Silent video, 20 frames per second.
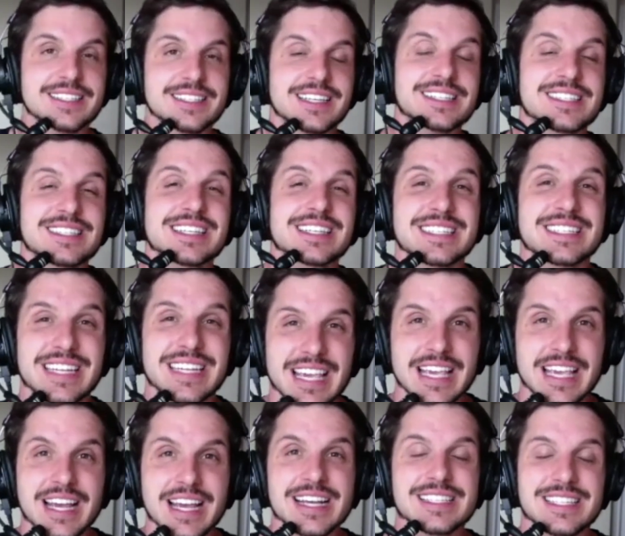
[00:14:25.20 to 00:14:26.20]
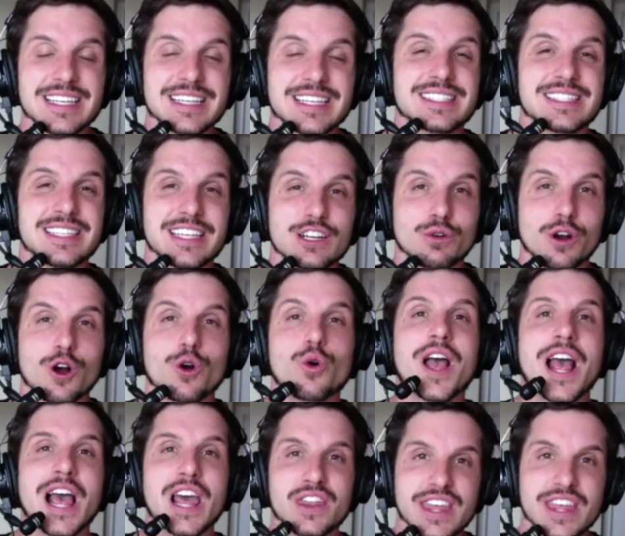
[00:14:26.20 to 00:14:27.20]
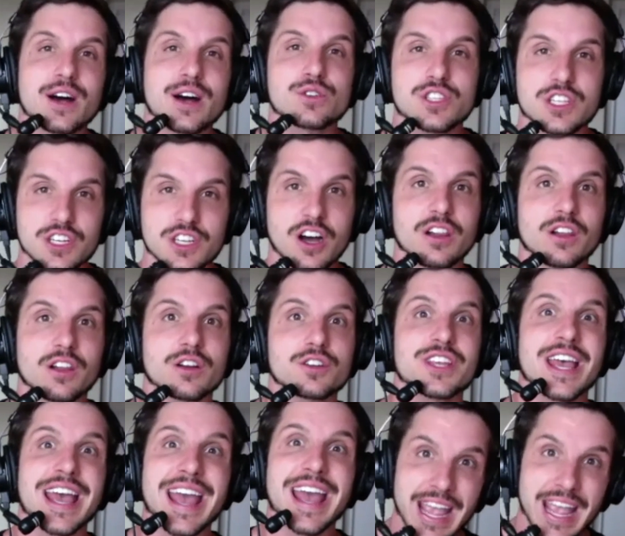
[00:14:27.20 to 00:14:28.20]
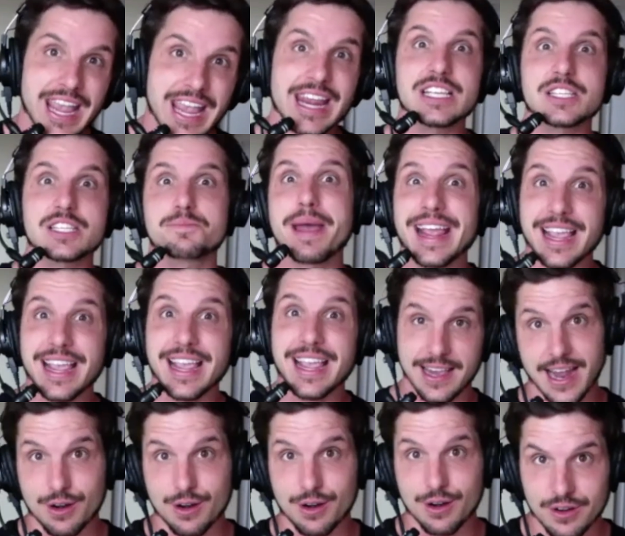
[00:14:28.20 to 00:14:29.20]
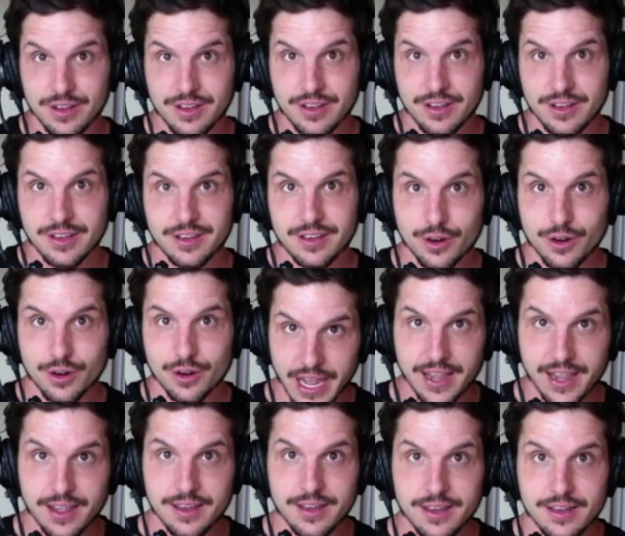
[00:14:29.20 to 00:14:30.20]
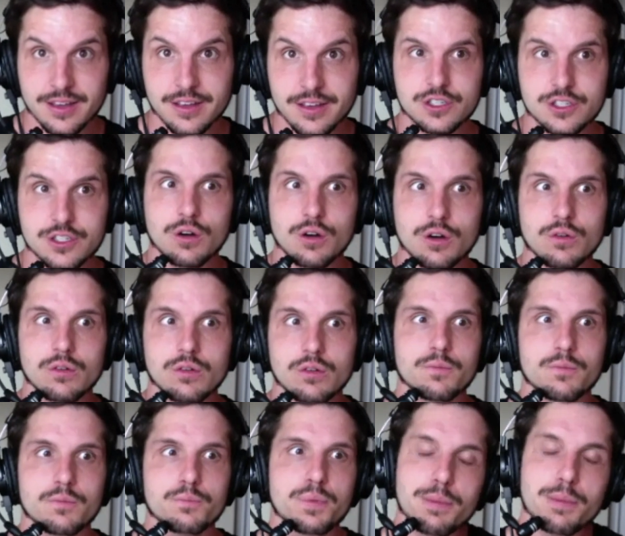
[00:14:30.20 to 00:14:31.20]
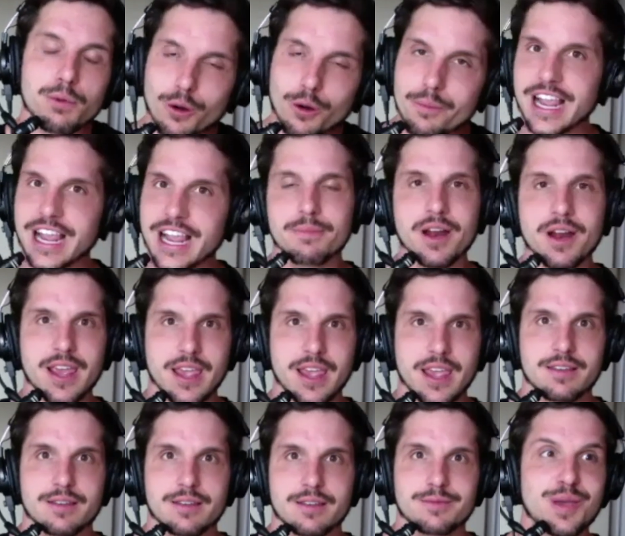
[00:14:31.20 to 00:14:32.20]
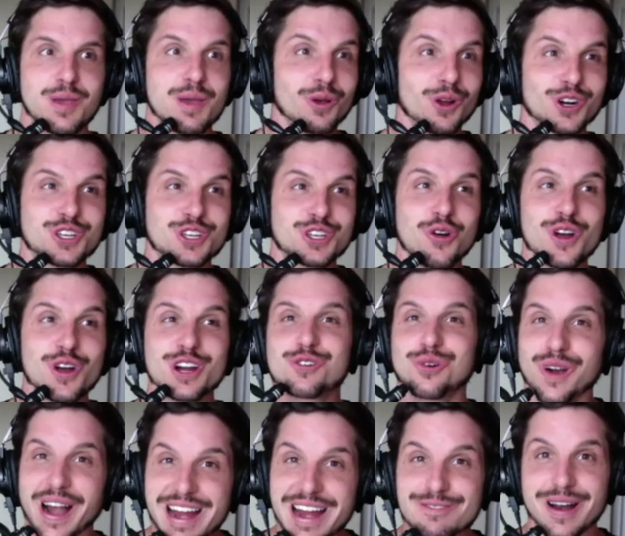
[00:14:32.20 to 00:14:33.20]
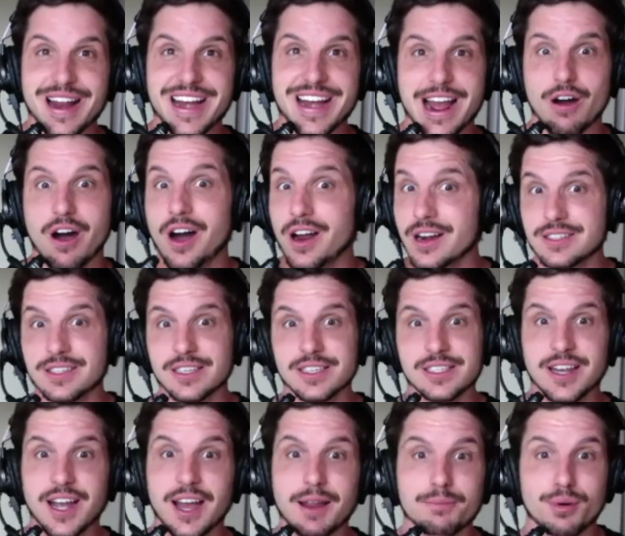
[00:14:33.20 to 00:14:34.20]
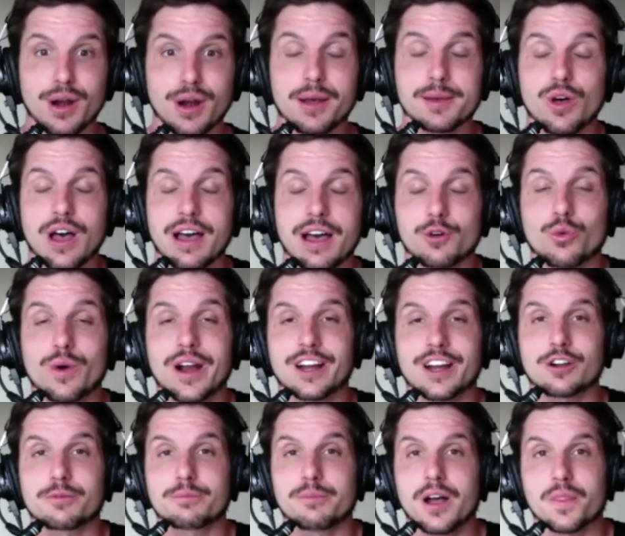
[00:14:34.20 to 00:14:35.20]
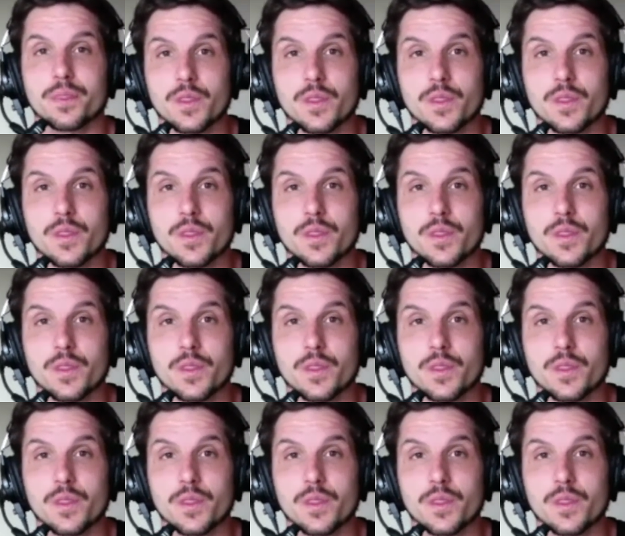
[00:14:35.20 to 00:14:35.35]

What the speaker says: $60,000 in his bank account. Okay, so people are making money. People are doing great right now. Honestly, Scott probably will have a record month